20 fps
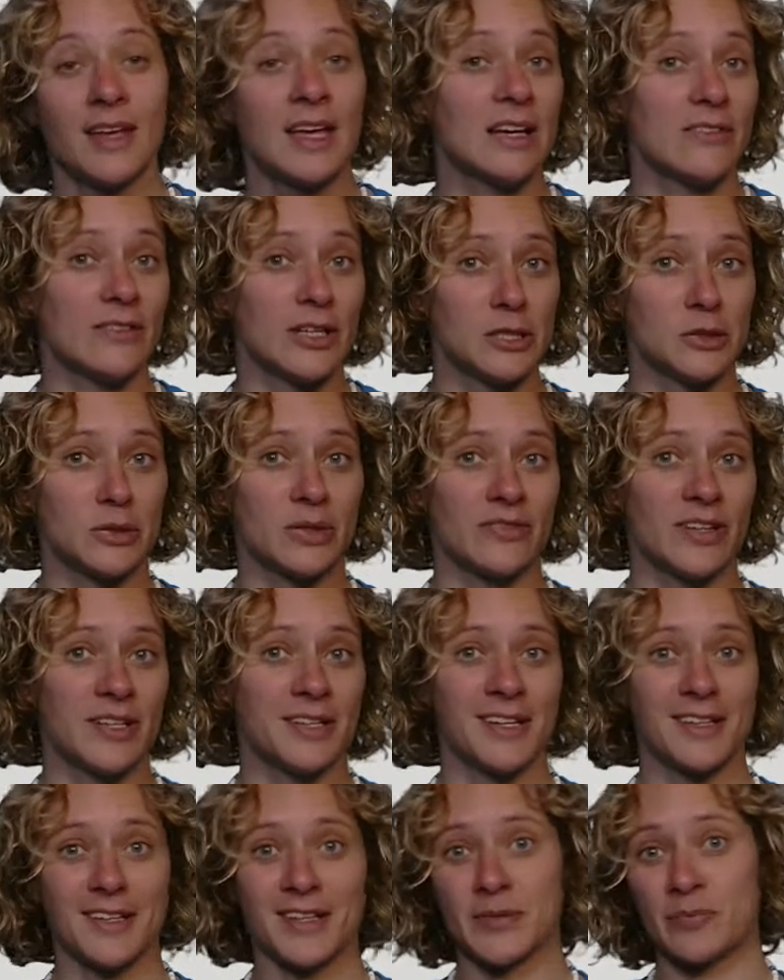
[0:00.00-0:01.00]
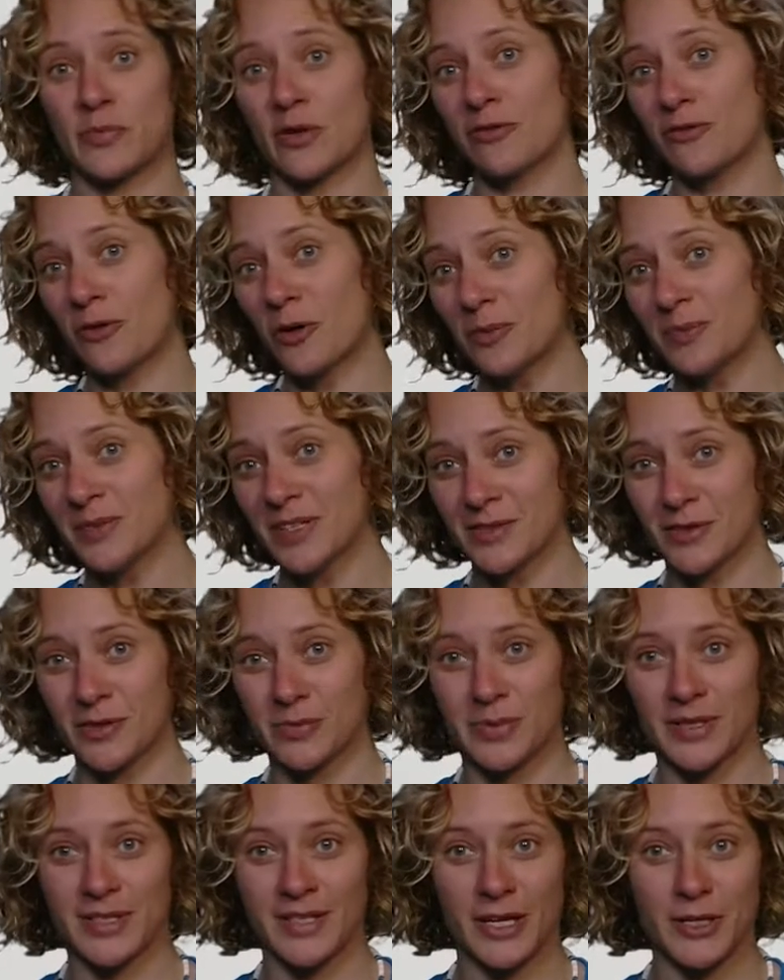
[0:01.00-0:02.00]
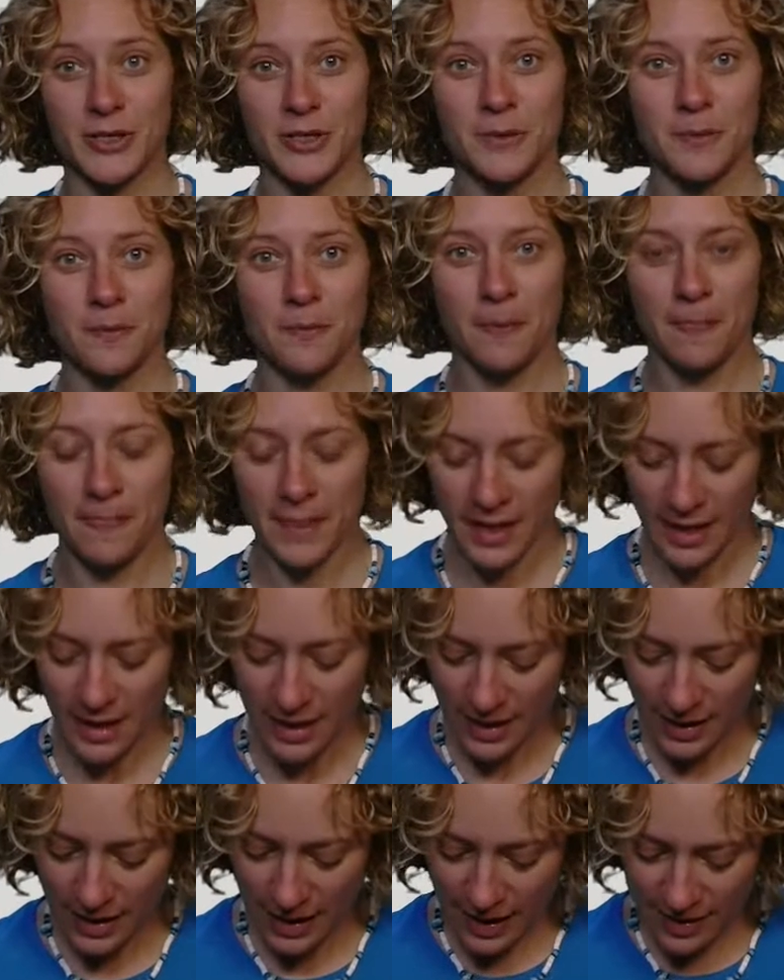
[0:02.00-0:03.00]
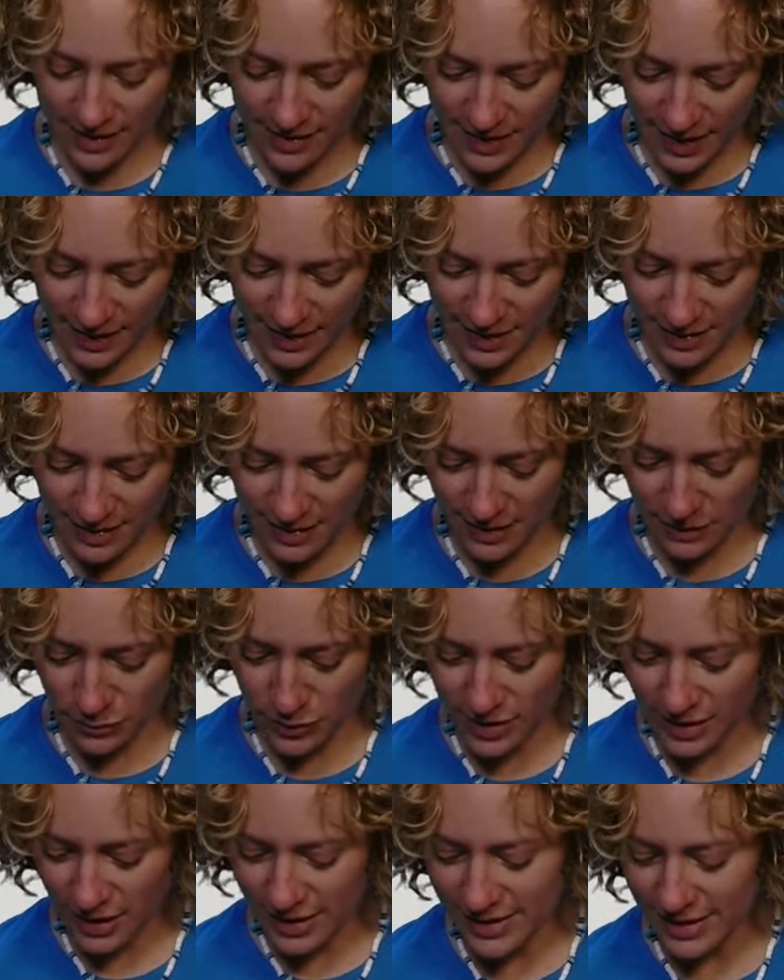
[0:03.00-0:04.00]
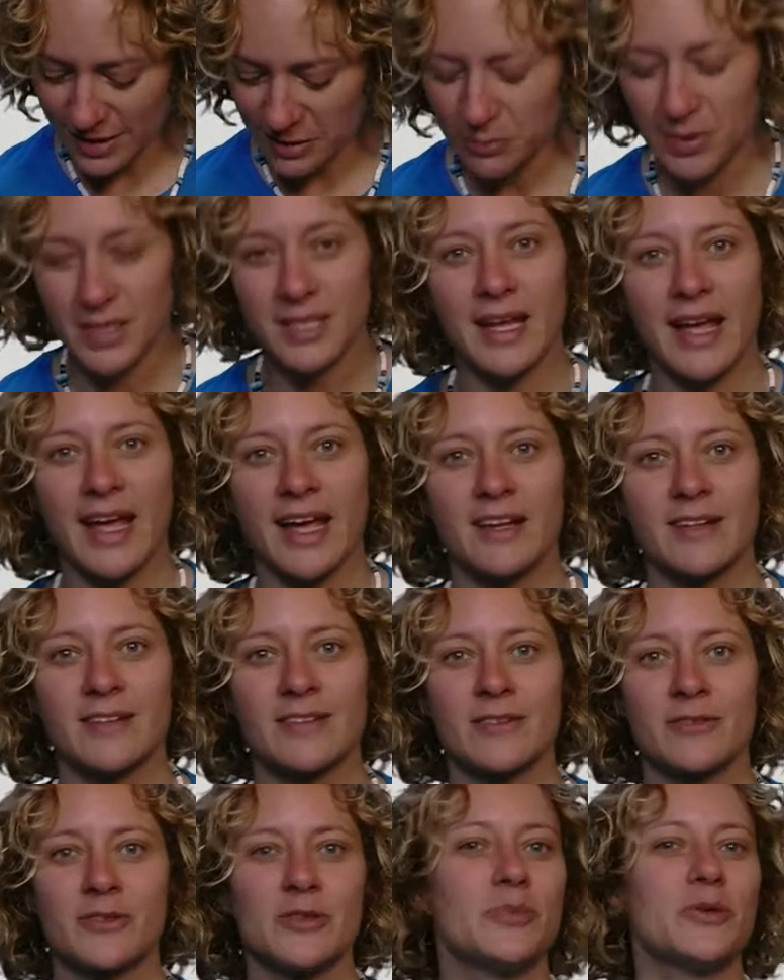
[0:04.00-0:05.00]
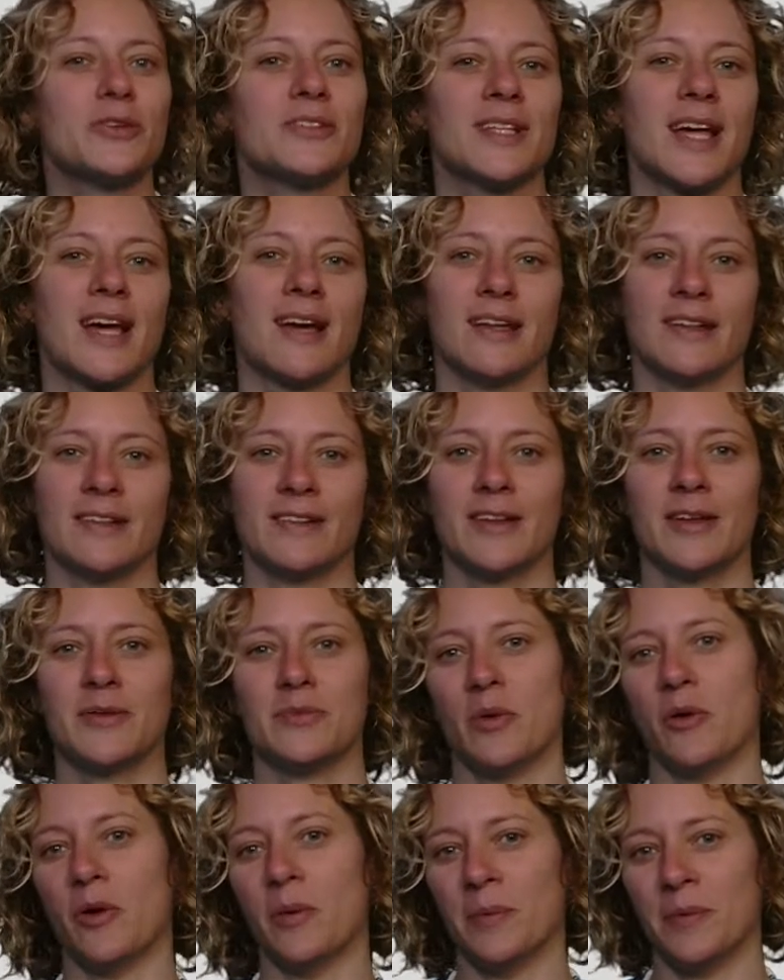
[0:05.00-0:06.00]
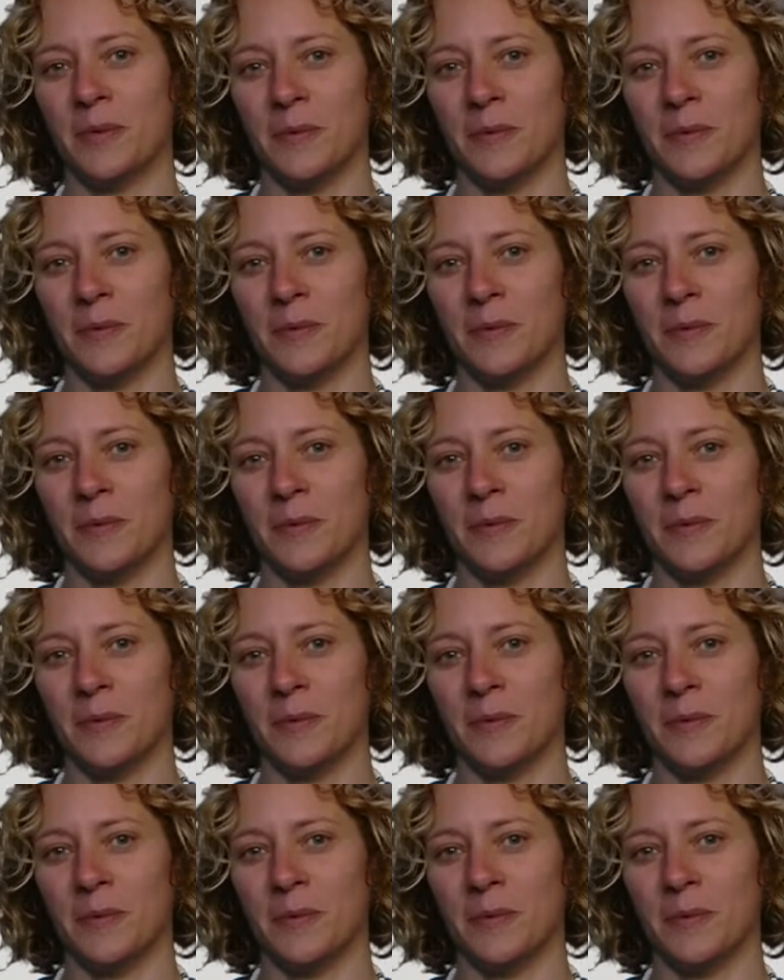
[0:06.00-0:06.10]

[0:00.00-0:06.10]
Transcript: Waldo and Wenda thus perform this computation and send the resulting bit x to both Alice and Bob.